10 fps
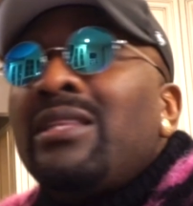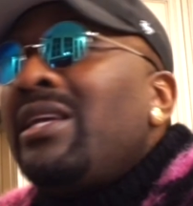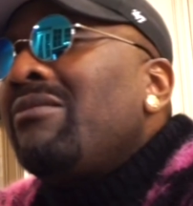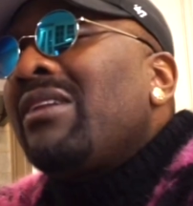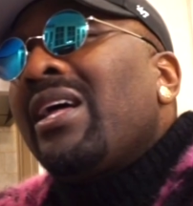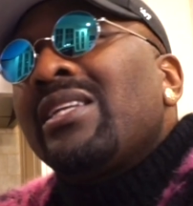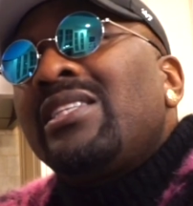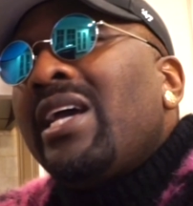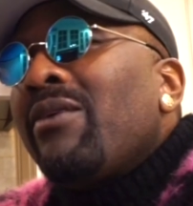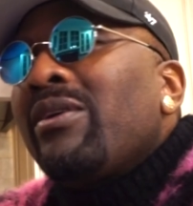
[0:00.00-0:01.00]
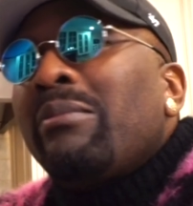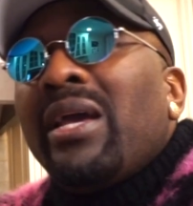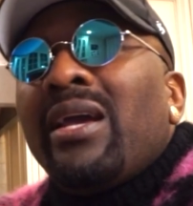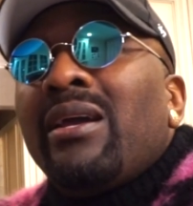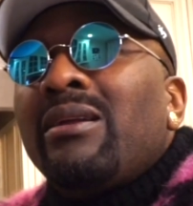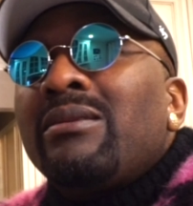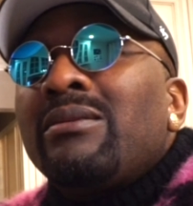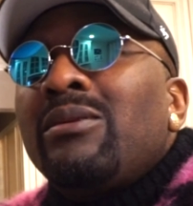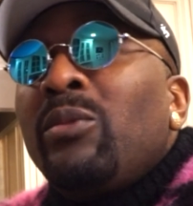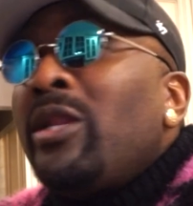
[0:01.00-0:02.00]
David like, Terry, man,
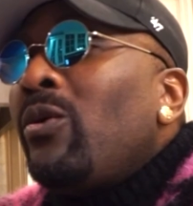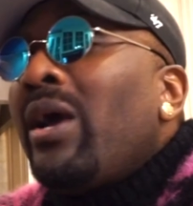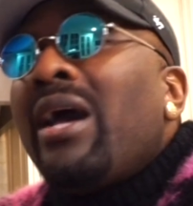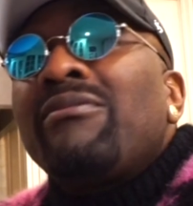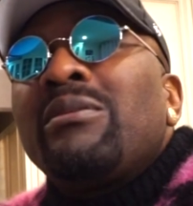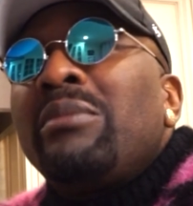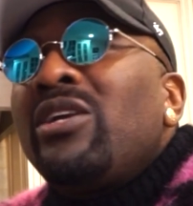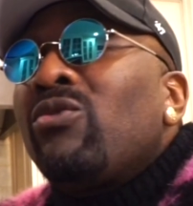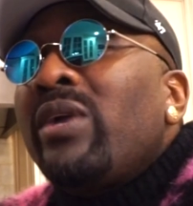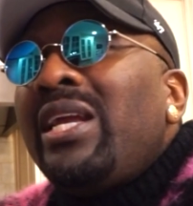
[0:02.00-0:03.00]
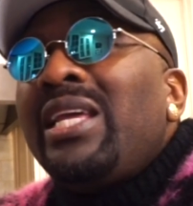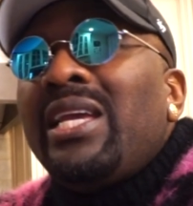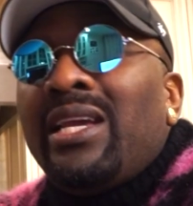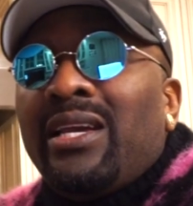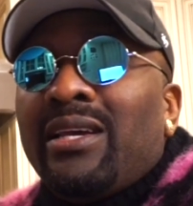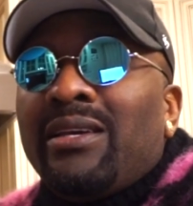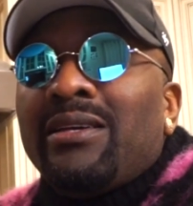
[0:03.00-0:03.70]
we don't have to be greedy here.